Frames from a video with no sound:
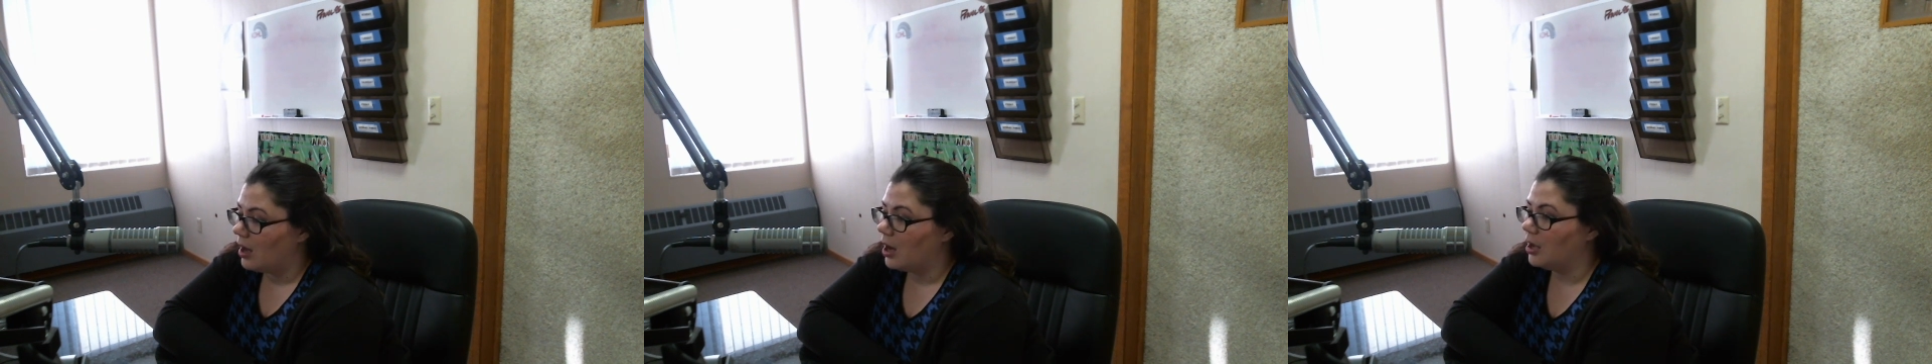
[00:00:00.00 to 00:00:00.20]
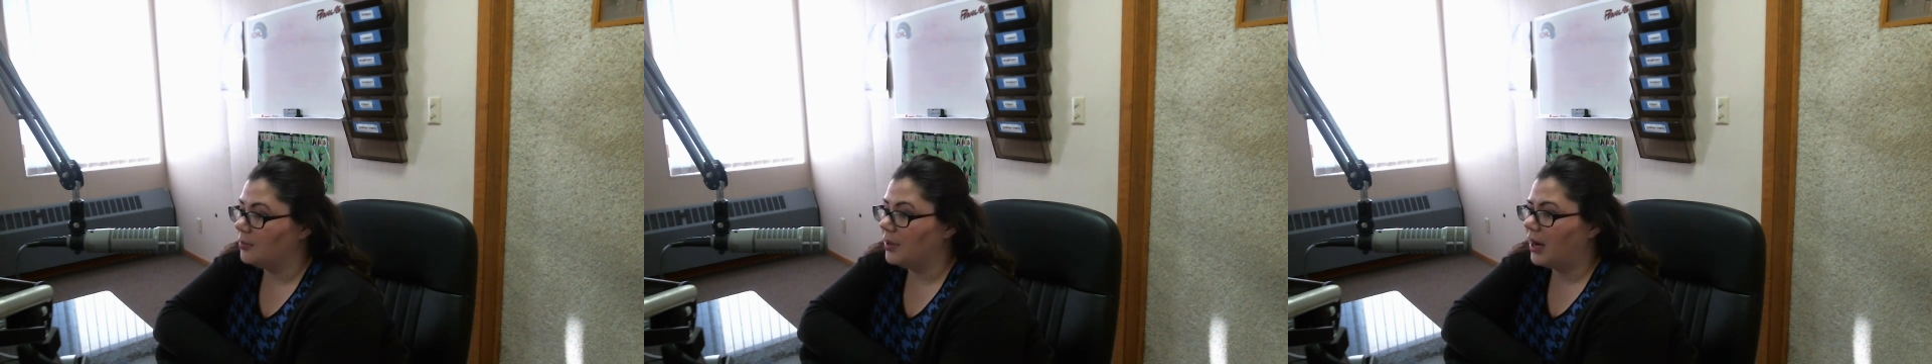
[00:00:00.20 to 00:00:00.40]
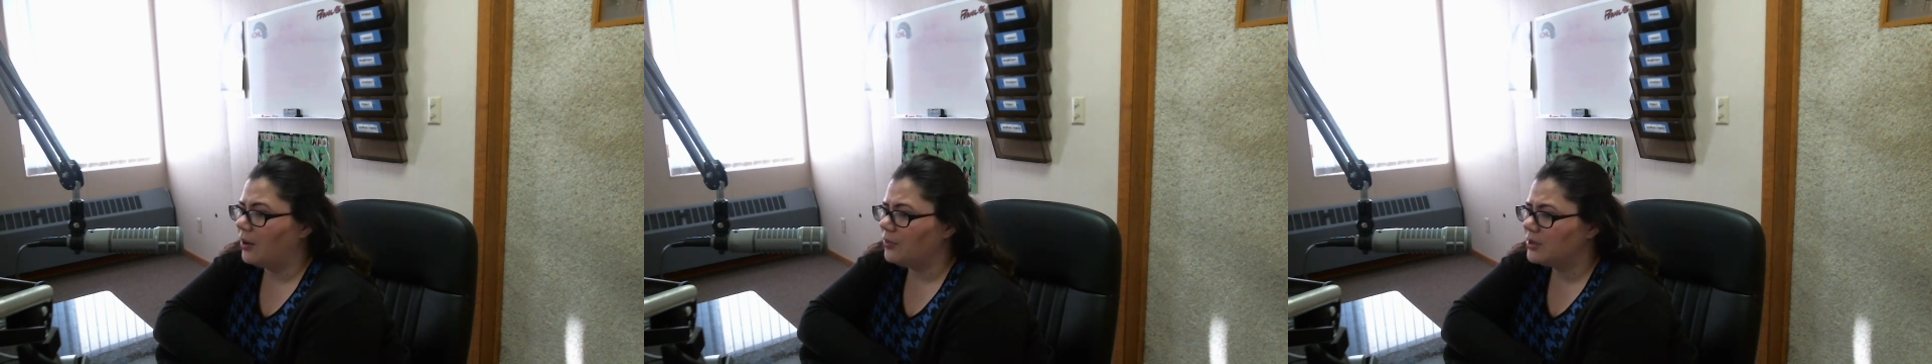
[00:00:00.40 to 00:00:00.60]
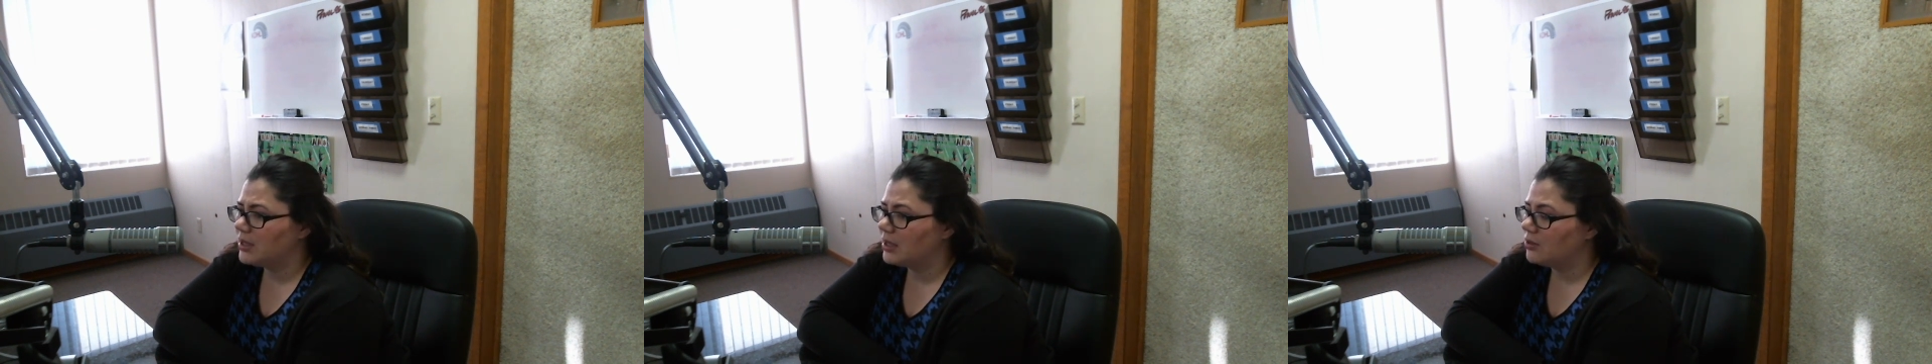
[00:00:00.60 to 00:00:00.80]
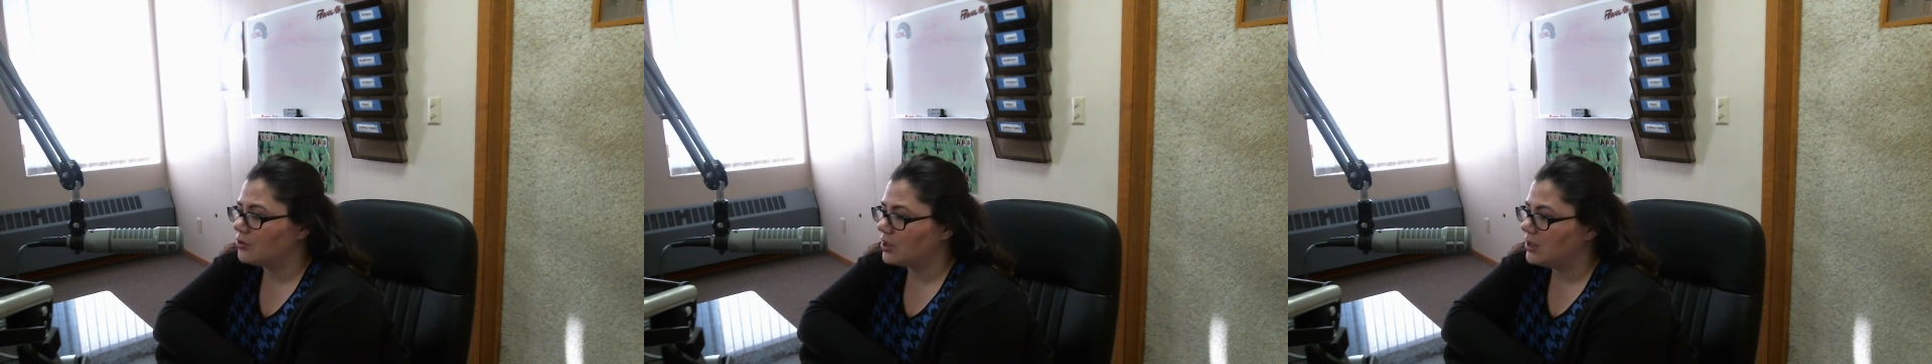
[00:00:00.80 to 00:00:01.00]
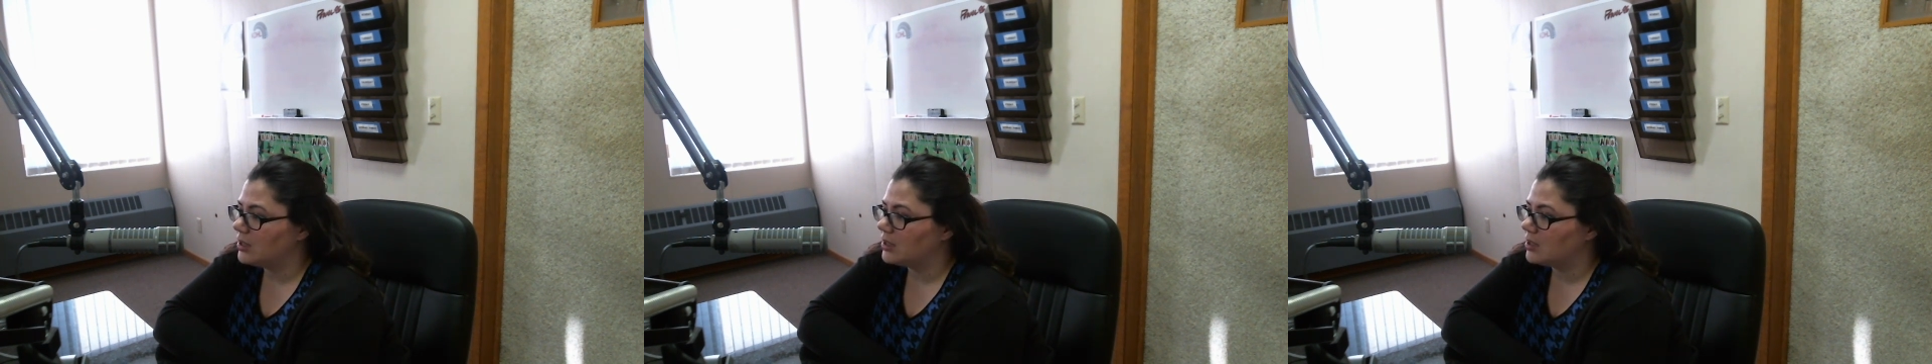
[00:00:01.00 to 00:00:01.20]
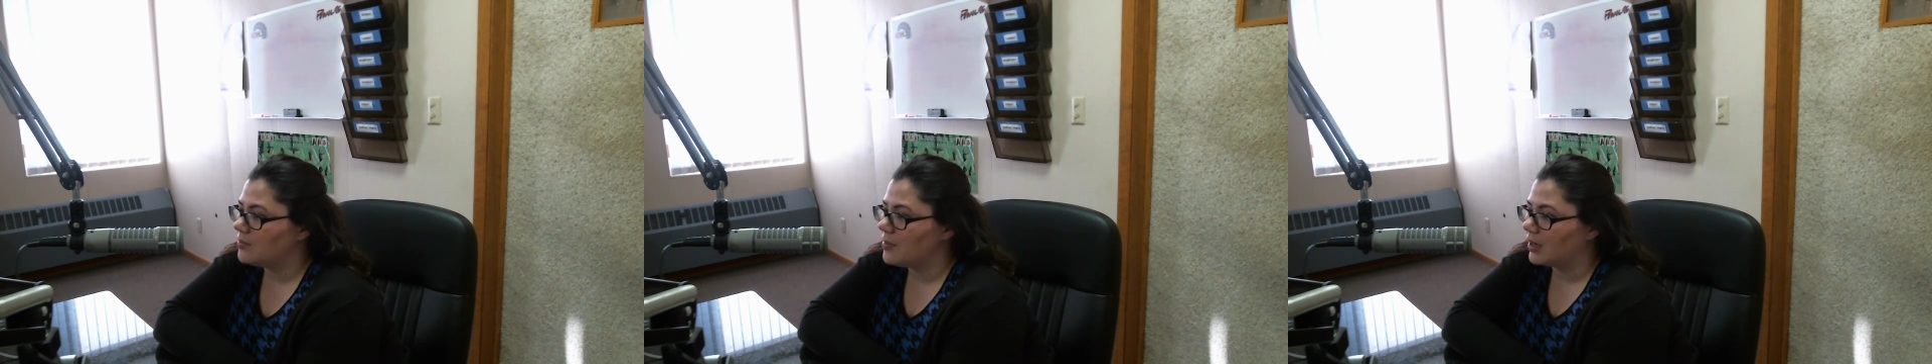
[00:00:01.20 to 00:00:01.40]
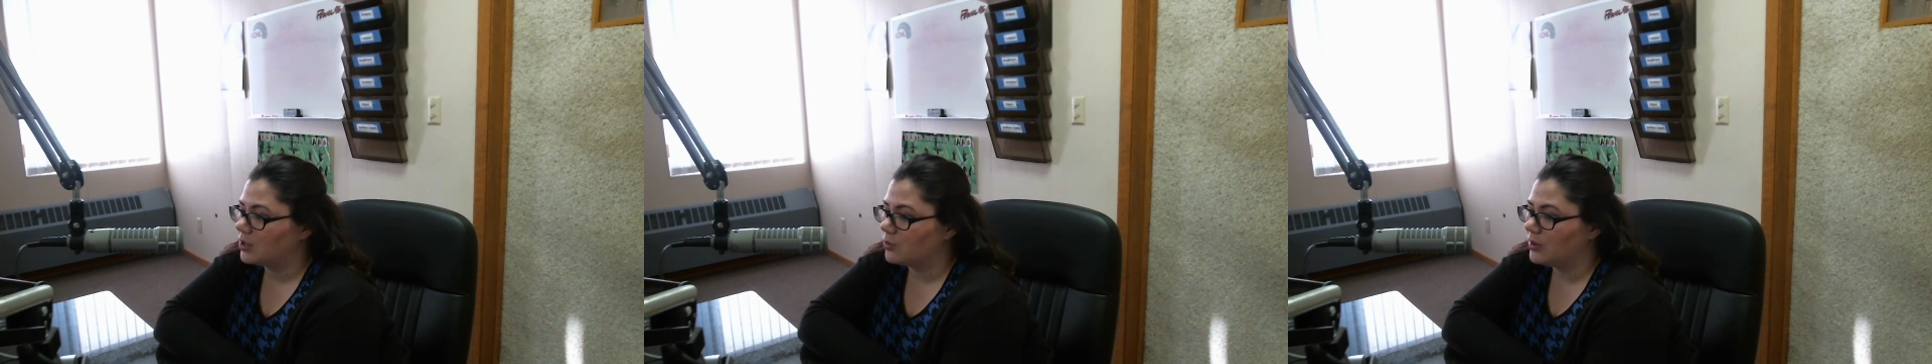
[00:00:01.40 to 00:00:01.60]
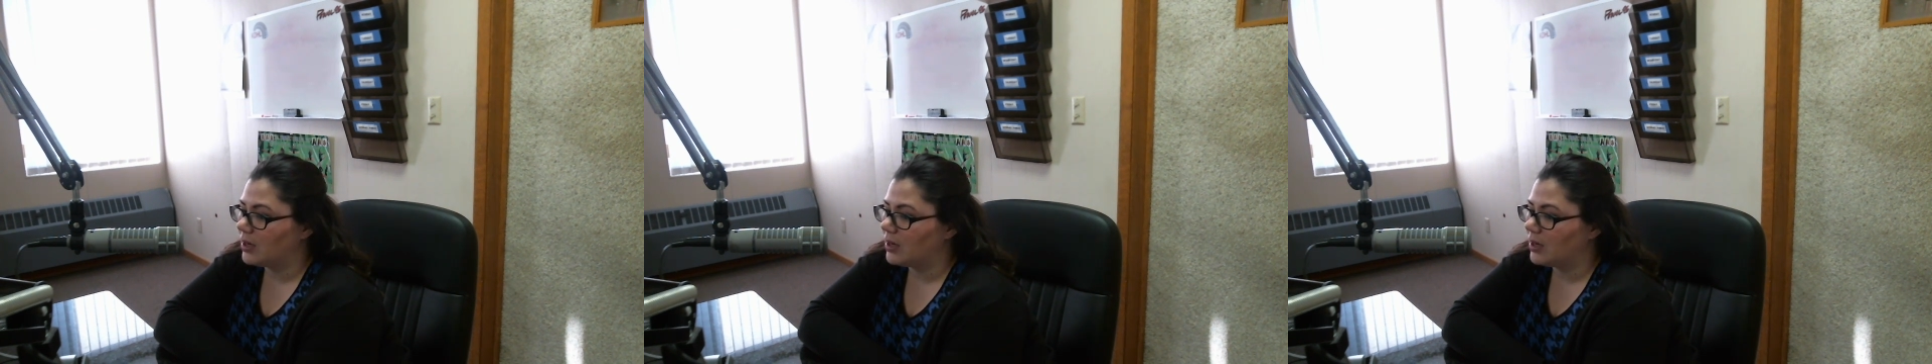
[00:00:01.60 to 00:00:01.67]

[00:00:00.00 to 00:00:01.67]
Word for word: Um, and I would say there's a decent mix.